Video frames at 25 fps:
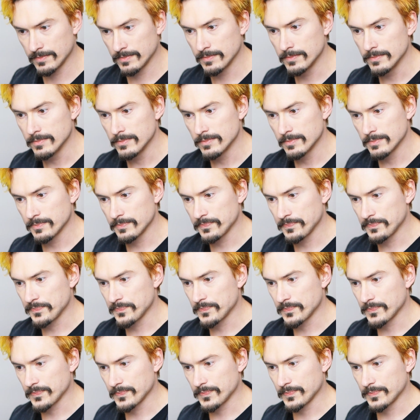
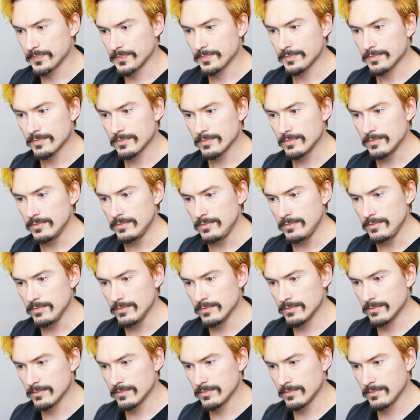
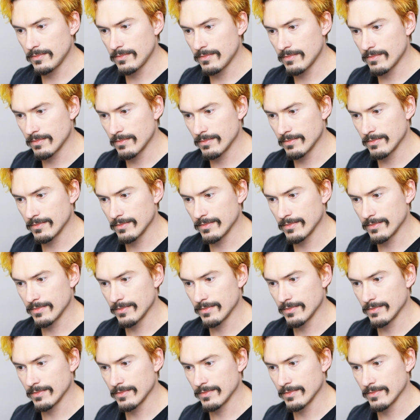
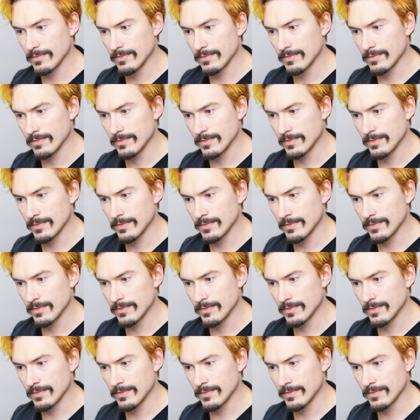(silence)